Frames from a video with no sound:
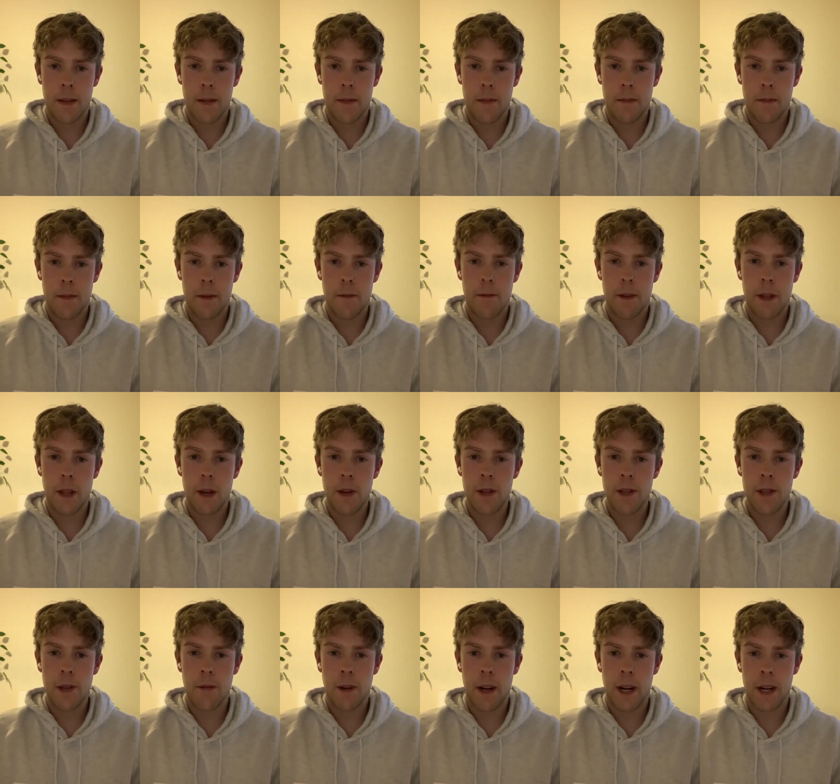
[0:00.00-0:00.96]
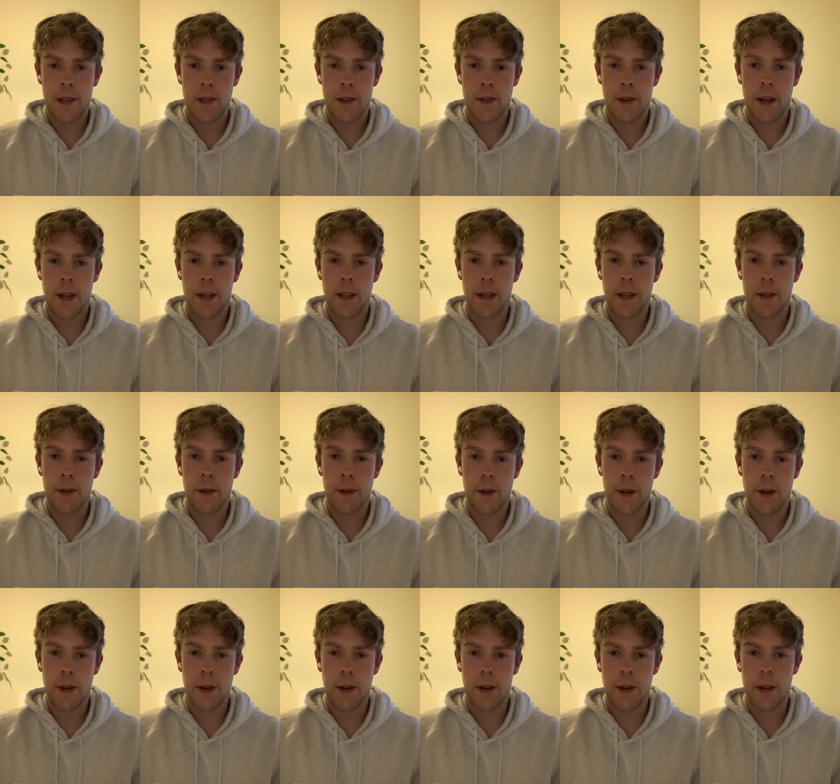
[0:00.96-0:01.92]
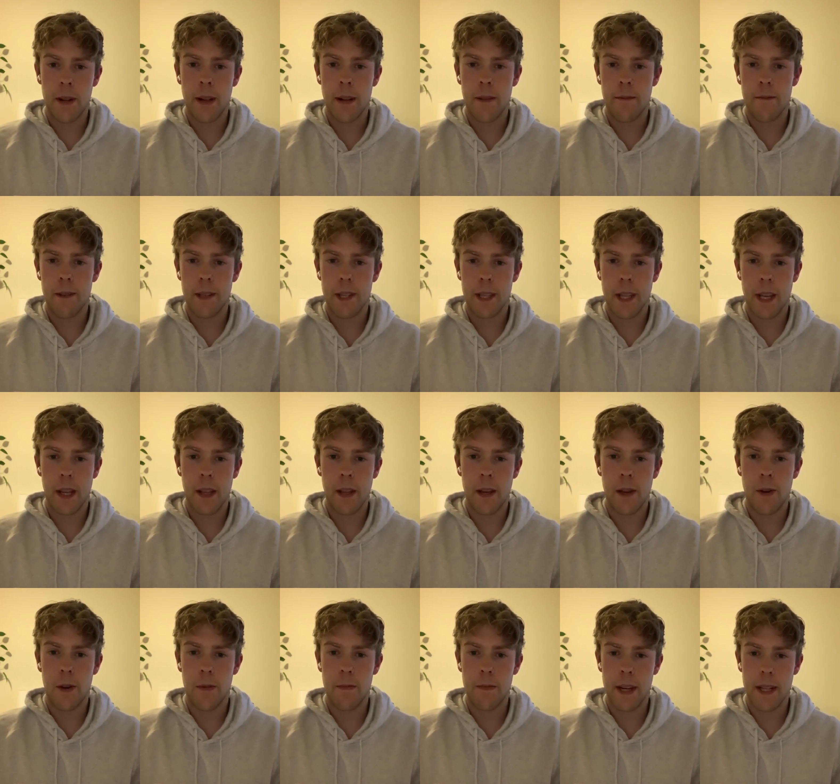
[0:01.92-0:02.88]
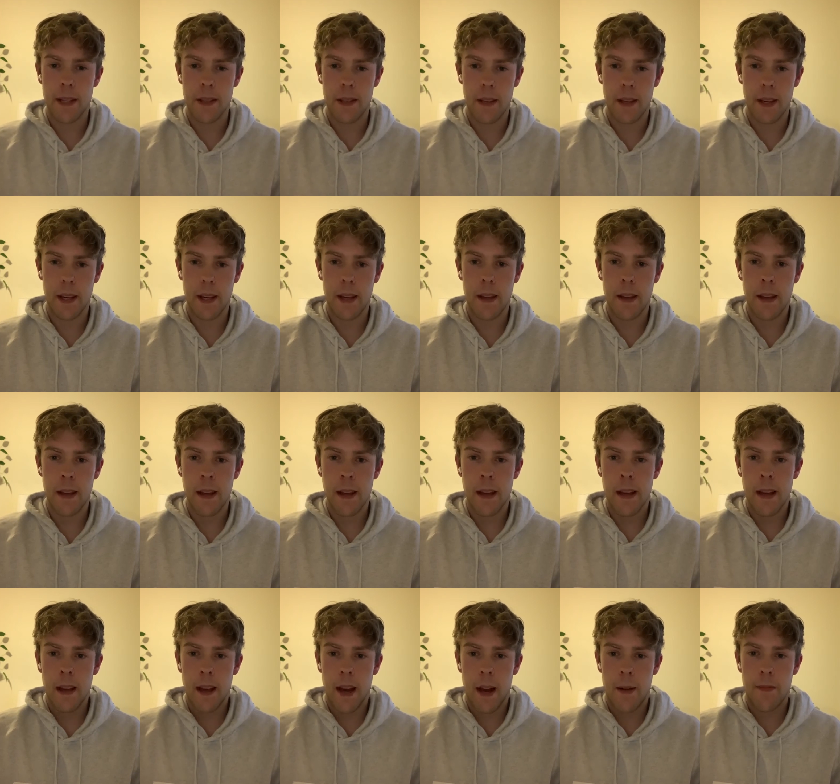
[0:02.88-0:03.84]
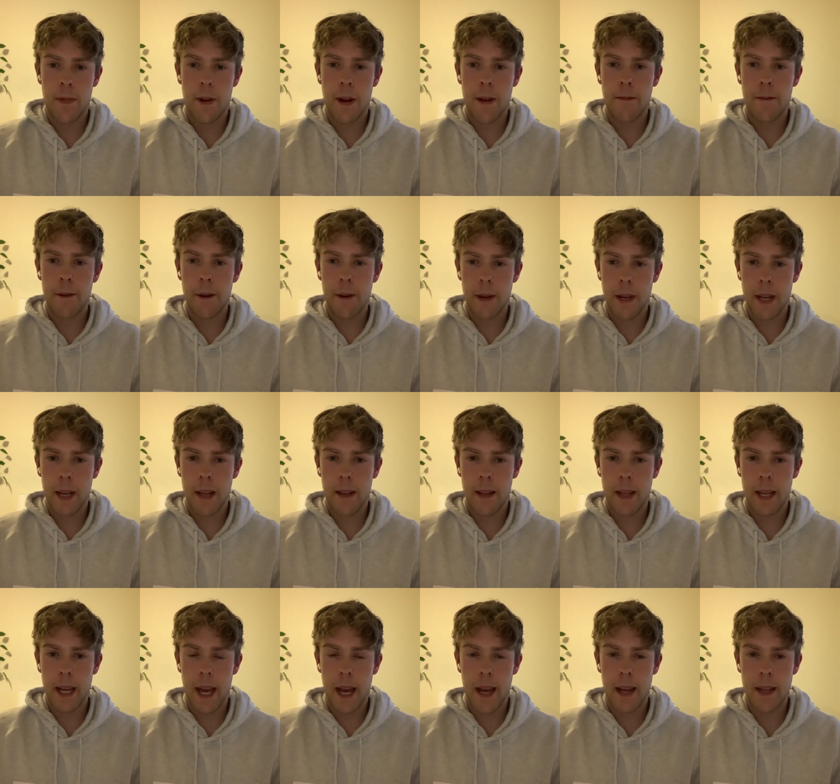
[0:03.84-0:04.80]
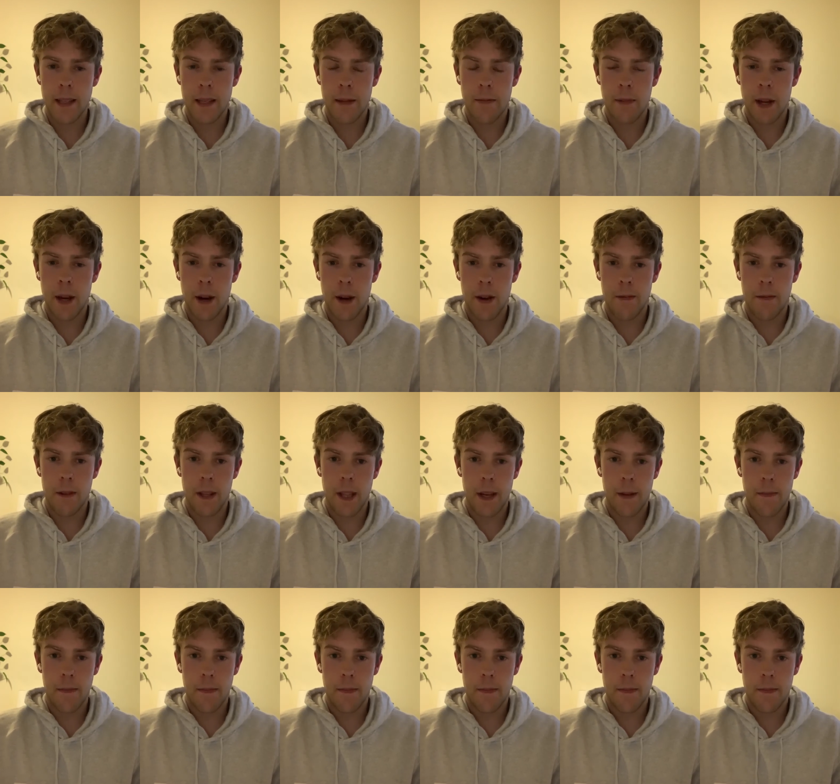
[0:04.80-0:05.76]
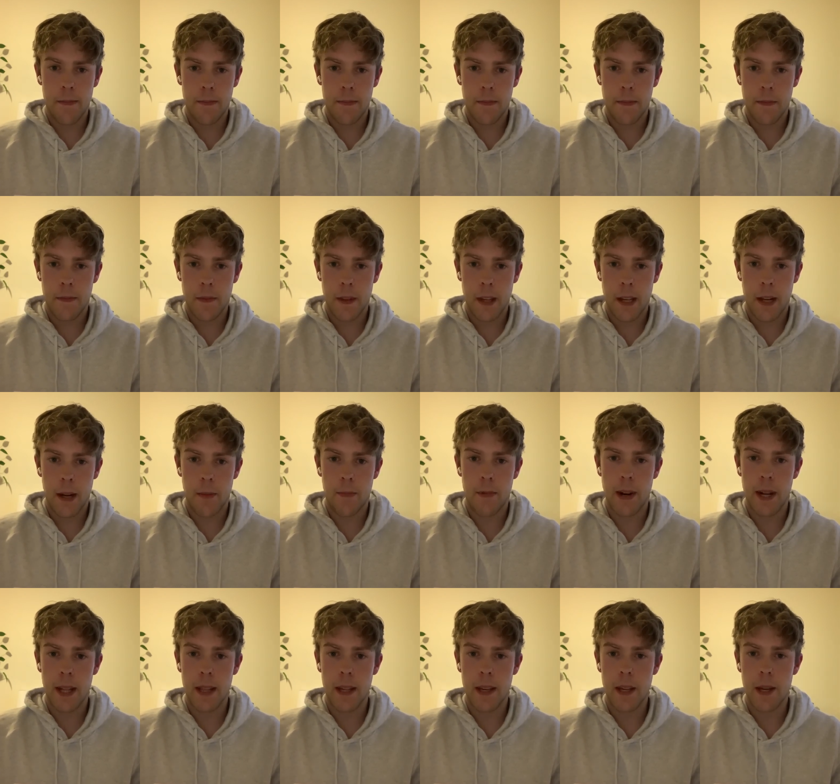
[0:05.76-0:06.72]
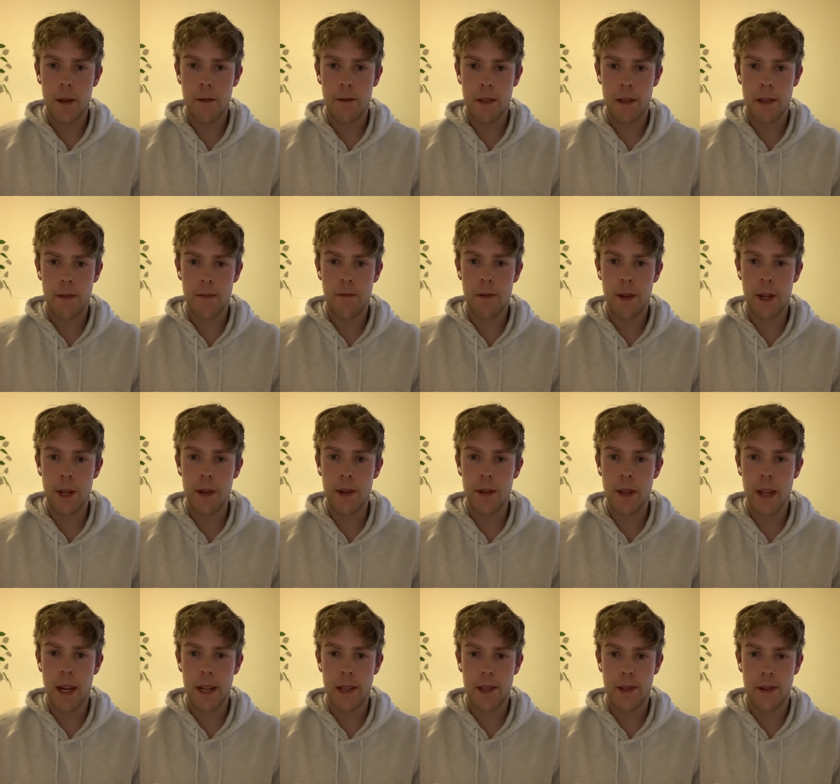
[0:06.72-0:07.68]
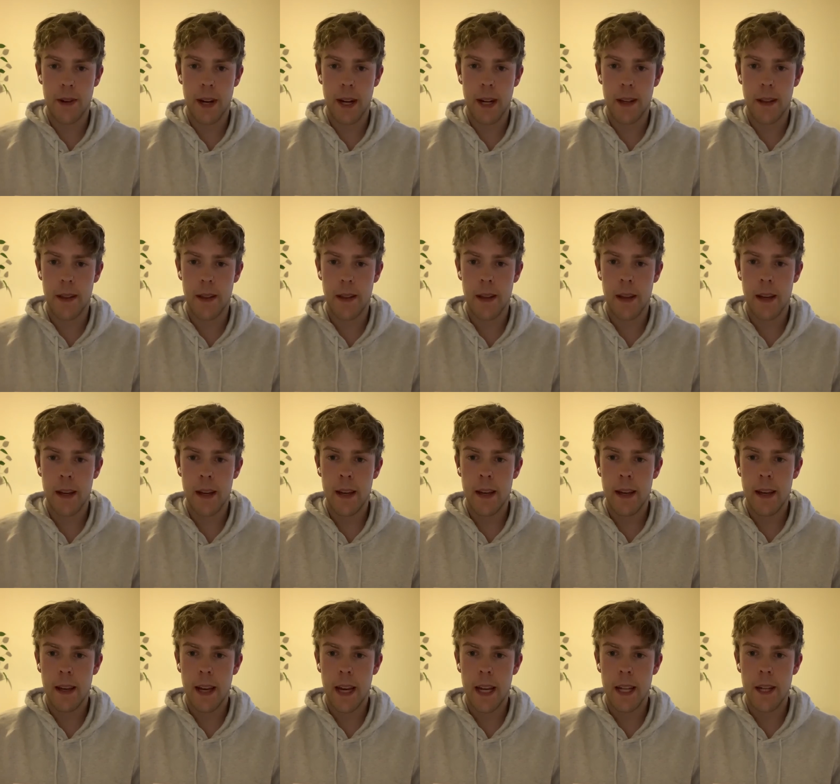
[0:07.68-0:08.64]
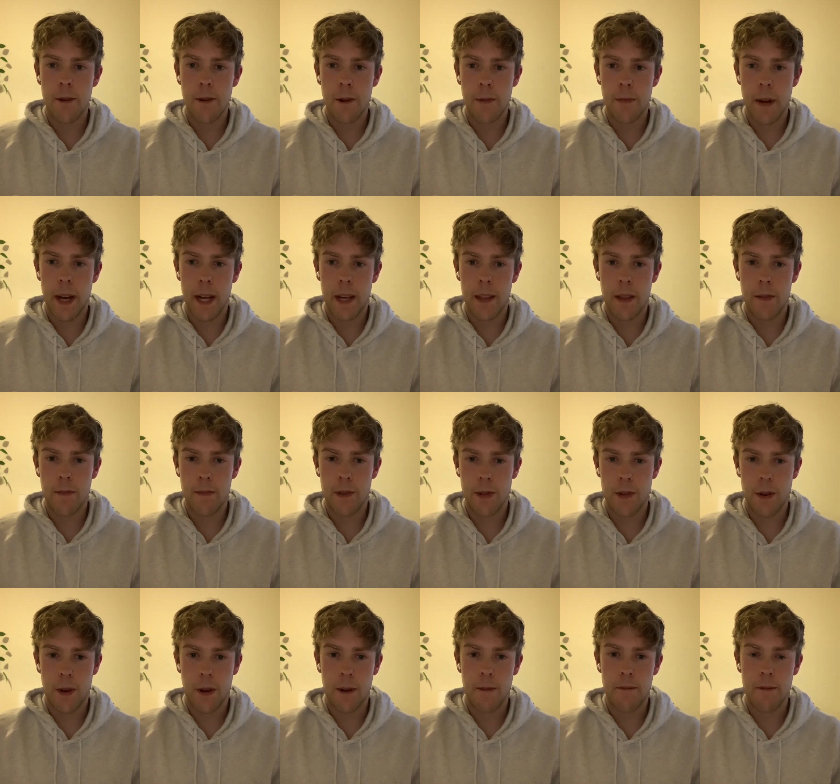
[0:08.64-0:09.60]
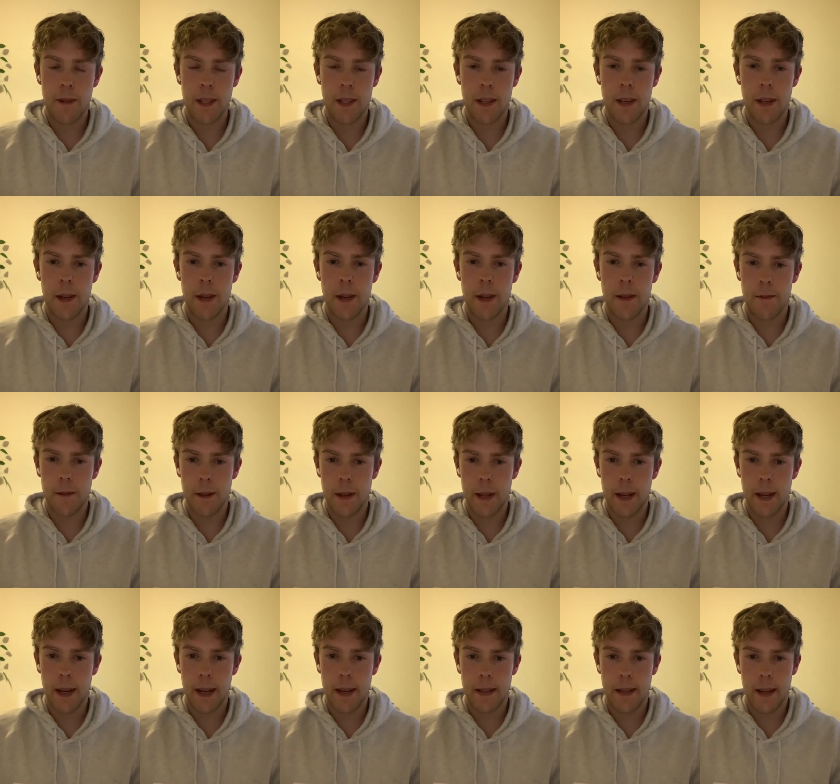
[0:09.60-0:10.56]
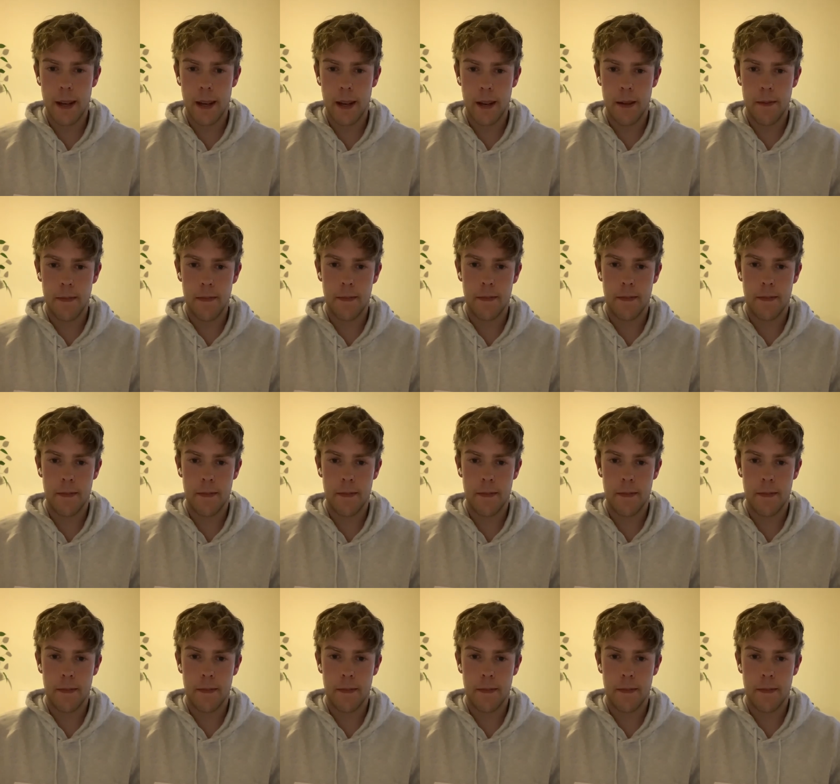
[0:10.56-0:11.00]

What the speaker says: But for those who are struggling, Lord God, physically or mentally, I pray for your healing hand to be over them. I pray that you would renew their strength and you would make them strong and resilient for the days ahead.